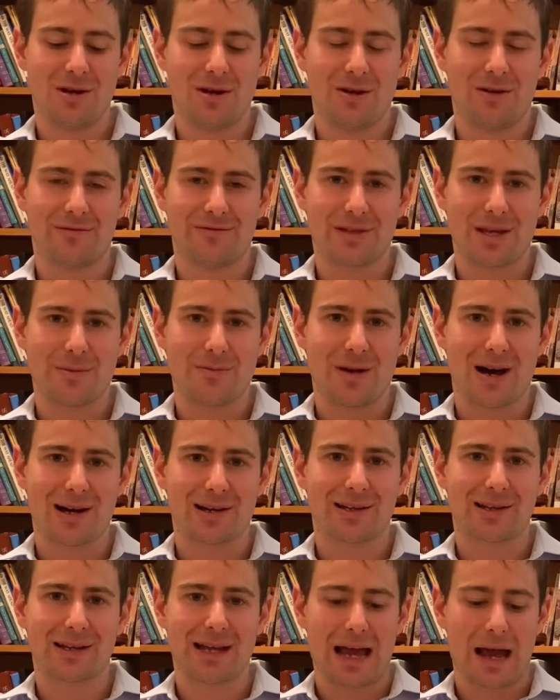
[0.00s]
of their
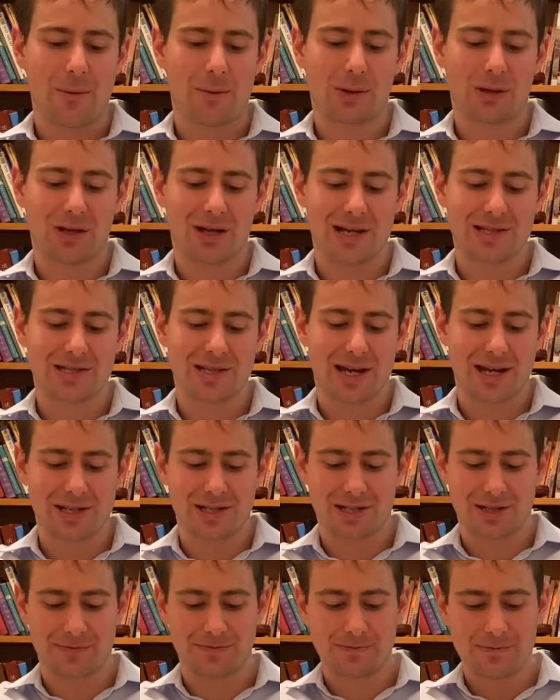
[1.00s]
market
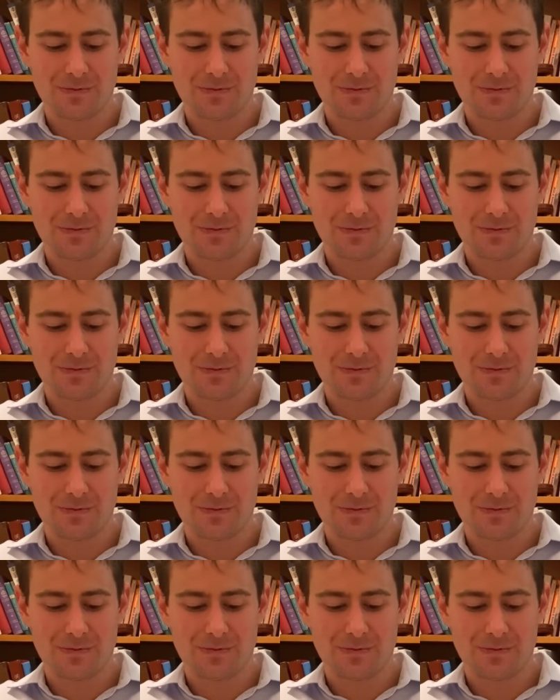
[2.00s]
capitalization.